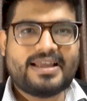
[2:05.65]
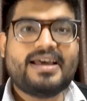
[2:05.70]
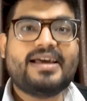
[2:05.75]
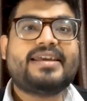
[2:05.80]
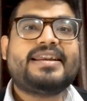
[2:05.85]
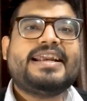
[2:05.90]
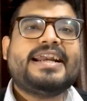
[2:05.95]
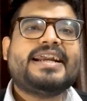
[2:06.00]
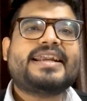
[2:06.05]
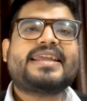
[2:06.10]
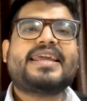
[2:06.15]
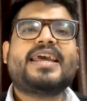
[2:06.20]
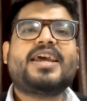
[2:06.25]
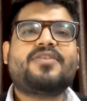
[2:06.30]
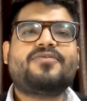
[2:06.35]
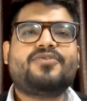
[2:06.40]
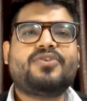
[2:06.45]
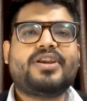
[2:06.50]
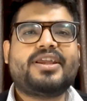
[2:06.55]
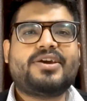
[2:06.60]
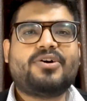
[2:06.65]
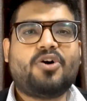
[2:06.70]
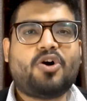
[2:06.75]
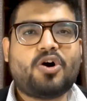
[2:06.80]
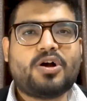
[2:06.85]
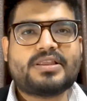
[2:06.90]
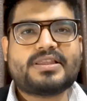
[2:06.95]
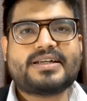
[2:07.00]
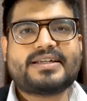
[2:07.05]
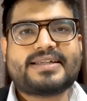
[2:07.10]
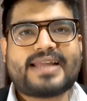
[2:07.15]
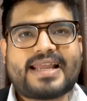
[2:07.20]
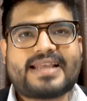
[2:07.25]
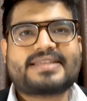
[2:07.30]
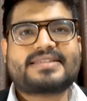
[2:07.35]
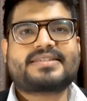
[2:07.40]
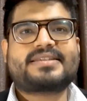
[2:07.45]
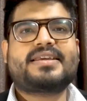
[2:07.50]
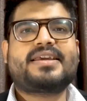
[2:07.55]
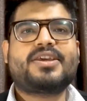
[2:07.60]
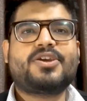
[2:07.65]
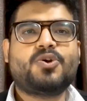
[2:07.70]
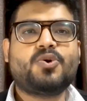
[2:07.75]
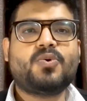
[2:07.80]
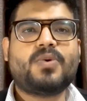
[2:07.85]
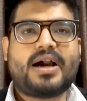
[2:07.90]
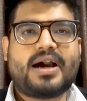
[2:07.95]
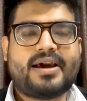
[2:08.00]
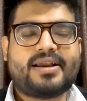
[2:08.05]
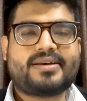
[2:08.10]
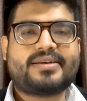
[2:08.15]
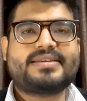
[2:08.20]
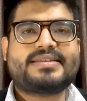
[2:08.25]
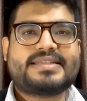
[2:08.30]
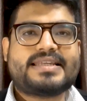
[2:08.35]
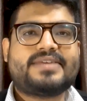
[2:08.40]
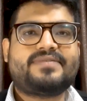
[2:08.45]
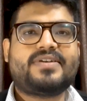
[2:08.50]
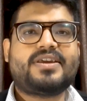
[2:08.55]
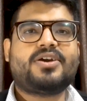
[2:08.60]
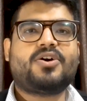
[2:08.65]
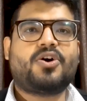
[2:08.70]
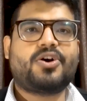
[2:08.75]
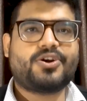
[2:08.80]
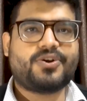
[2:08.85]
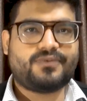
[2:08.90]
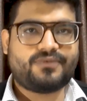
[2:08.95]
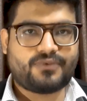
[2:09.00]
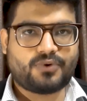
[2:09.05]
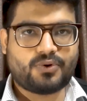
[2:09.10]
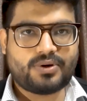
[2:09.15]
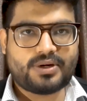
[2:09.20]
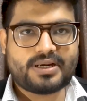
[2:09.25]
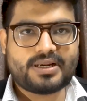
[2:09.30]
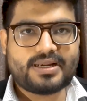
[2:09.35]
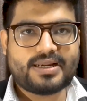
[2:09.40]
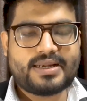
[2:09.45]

Read carefully all the text you are receiving on your phone.